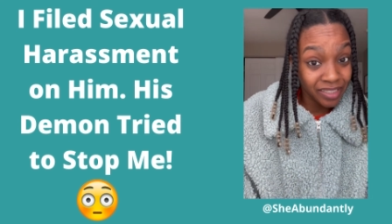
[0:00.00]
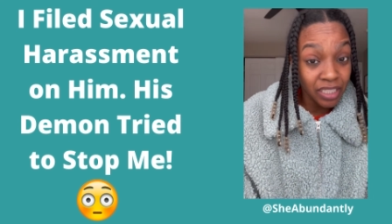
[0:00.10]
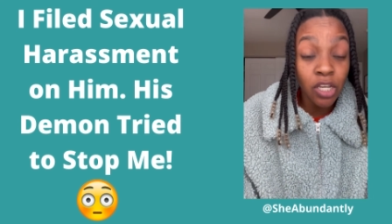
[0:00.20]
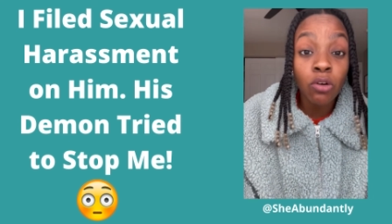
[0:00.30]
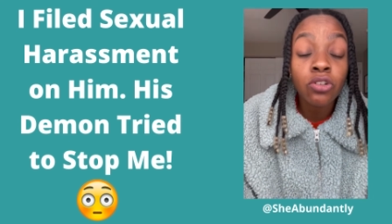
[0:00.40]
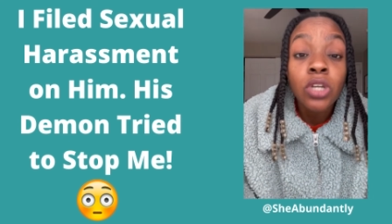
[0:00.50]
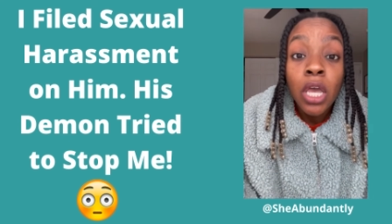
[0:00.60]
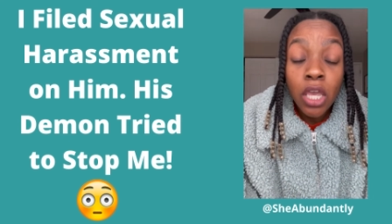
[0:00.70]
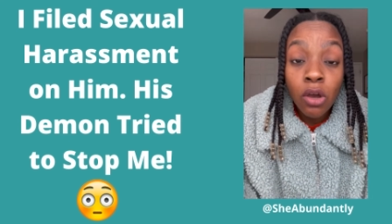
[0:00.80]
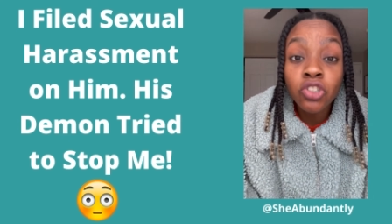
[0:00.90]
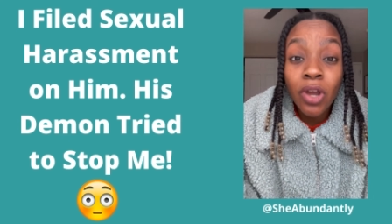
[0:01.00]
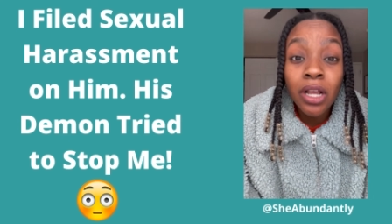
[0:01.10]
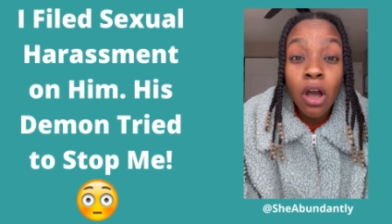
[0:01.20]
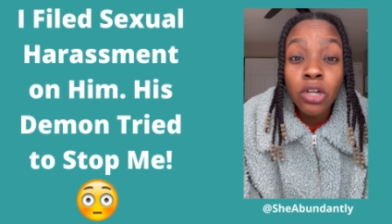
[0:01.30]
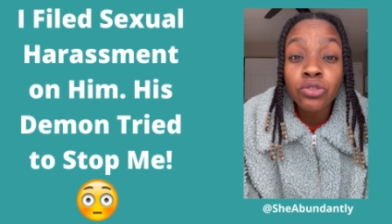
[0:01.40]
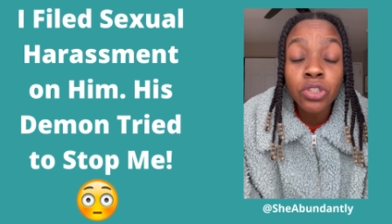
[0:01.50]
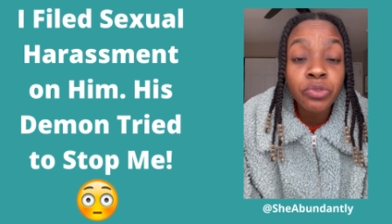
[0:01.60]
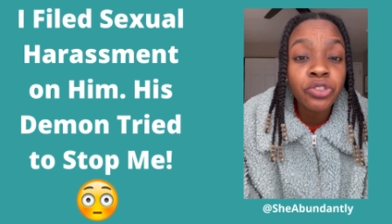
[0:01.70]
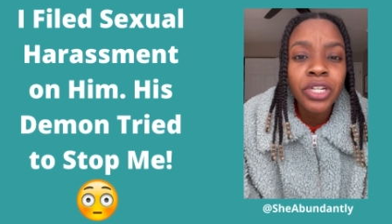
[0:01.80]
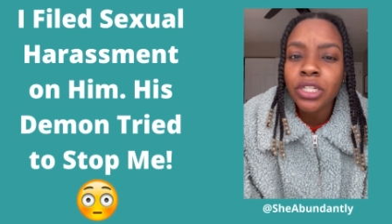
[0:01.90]
He going, he going to try to cause you to
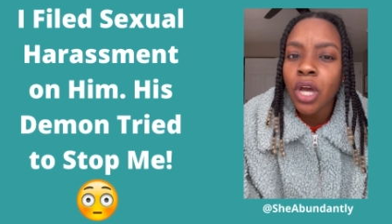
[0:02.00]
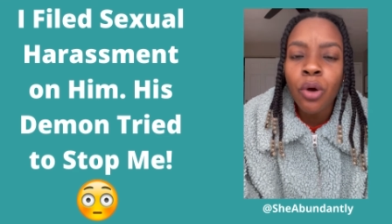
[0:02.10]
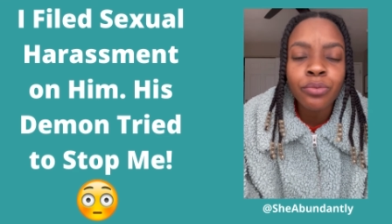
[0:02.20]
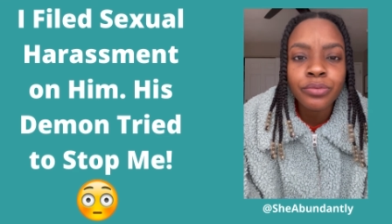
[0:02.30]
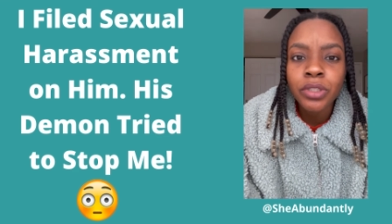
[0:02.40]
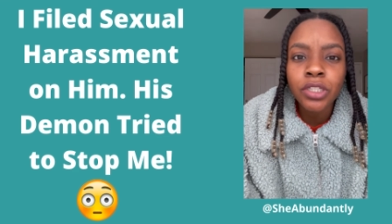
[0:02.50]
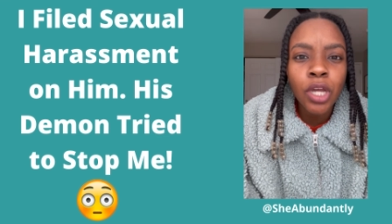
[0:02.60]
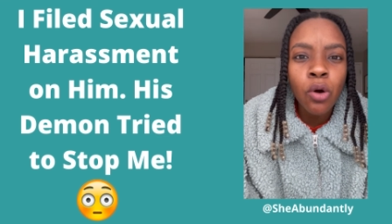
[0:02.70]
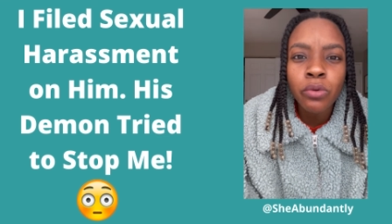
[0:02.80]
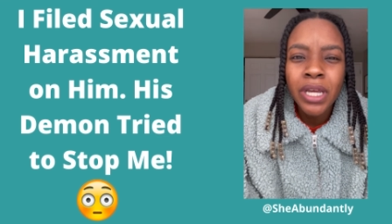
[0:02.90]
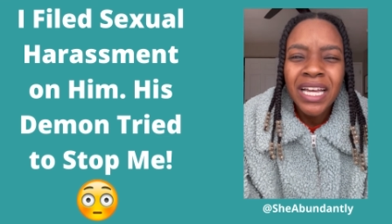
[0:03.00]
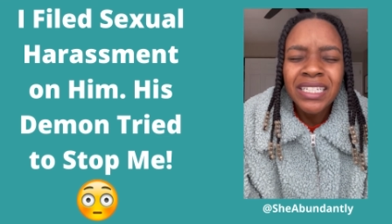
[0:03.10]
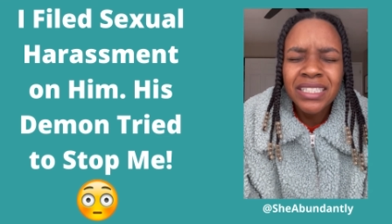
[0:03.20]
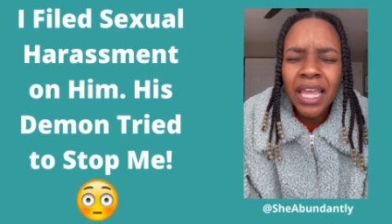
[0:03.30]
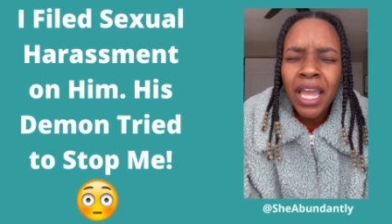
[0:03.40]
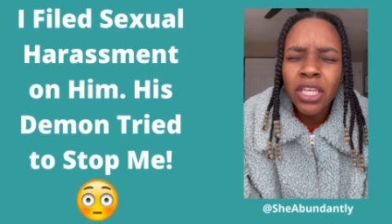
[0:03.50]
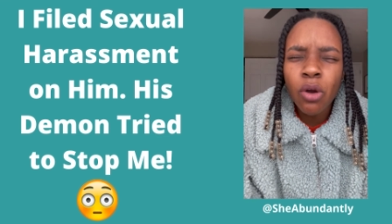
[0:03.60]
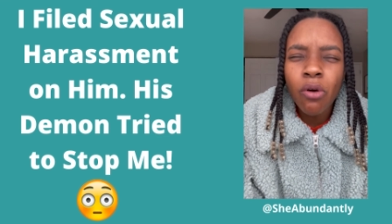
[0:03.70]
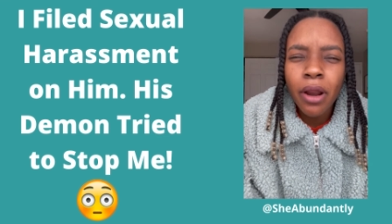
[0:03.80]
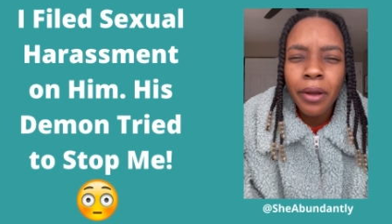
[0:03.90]
retreat. Don't, don't. Stand your
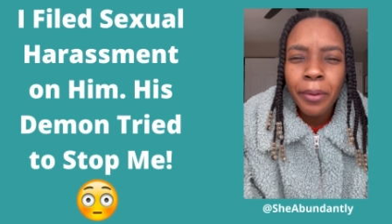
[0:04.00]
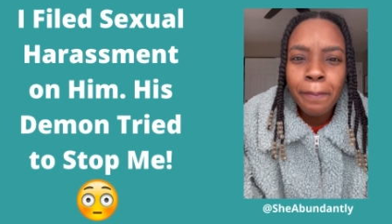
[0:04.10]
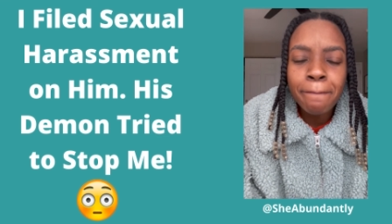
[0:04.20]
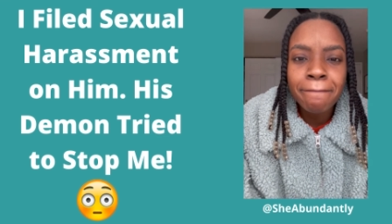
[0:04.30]
ground.